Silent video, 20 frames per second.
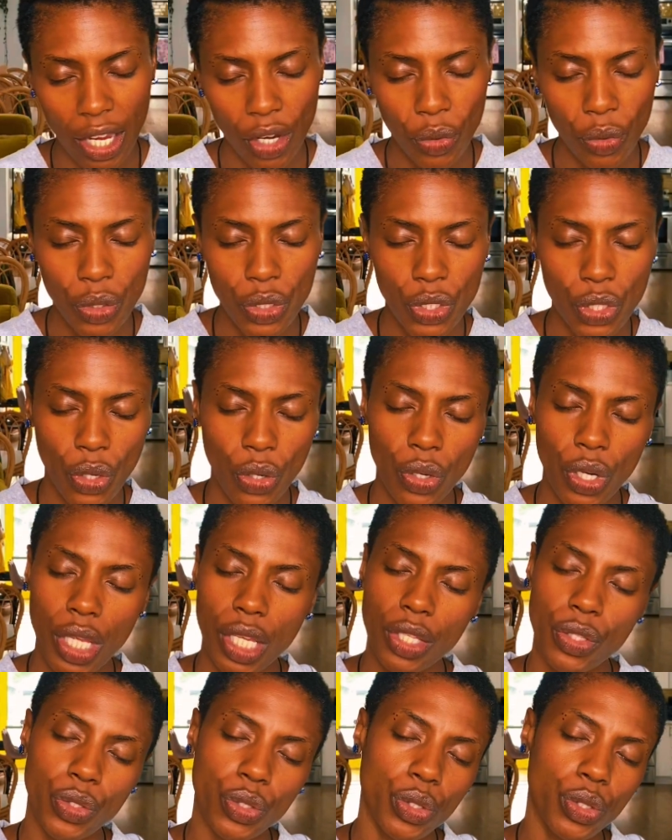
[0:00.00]

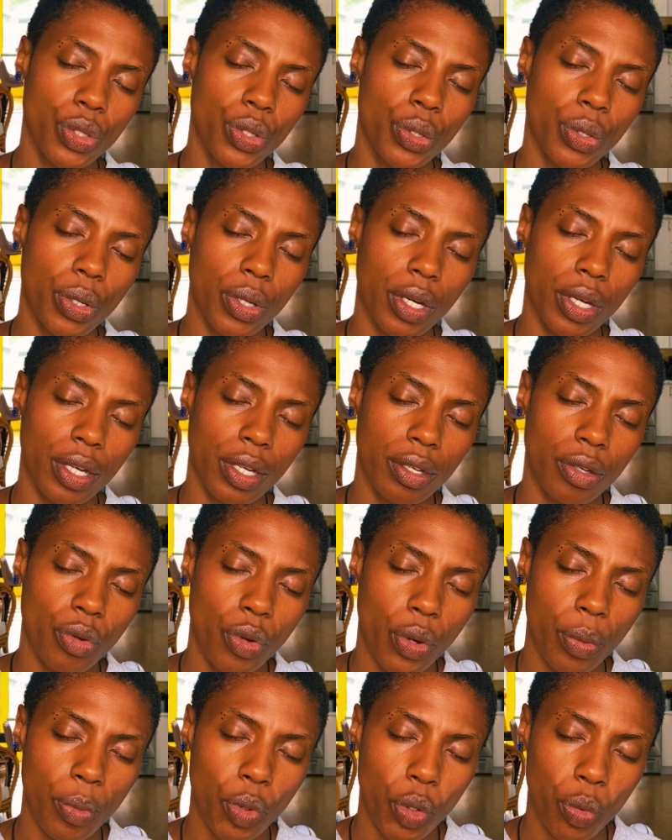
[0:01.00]
Returning to your
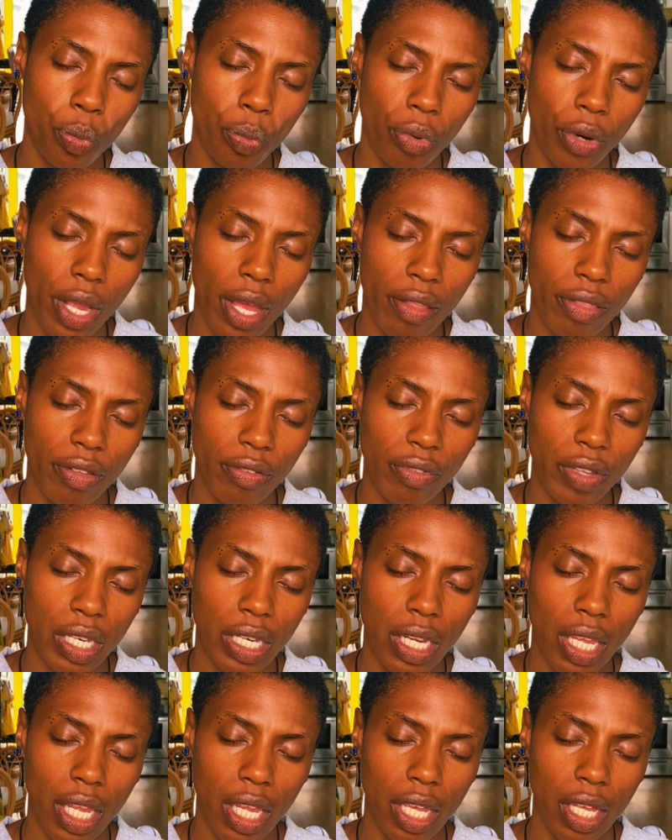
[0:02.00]
normal breath of
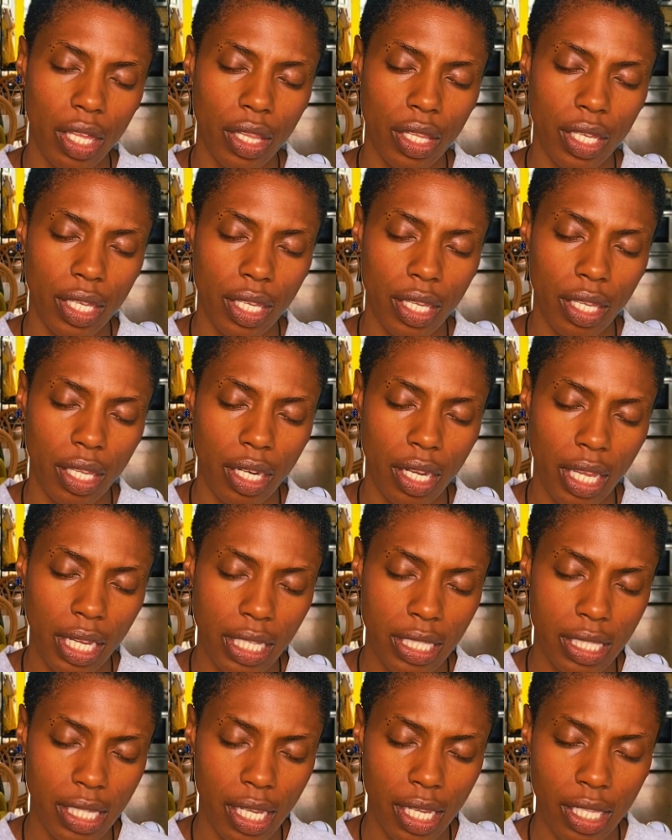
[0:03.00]
inhaling and
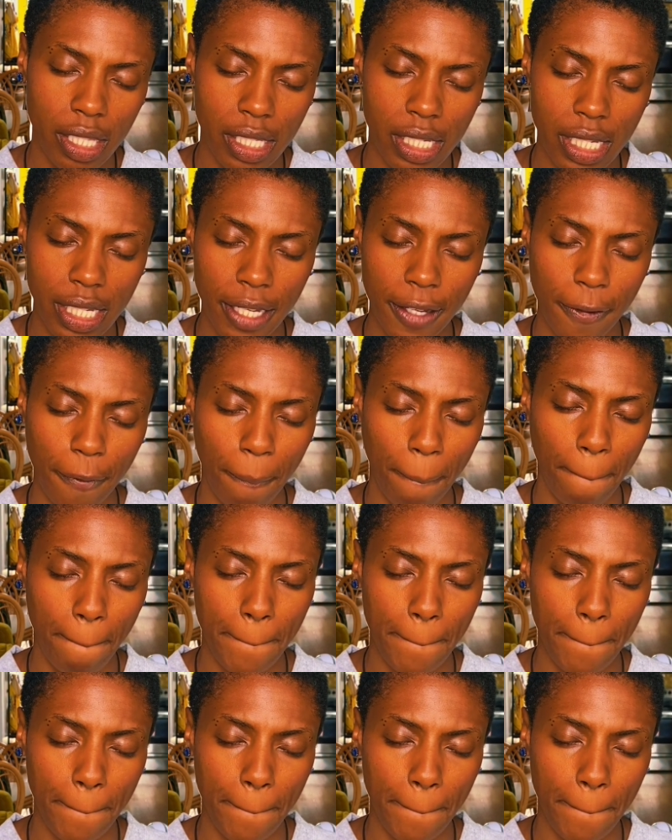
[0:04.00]
exhaling.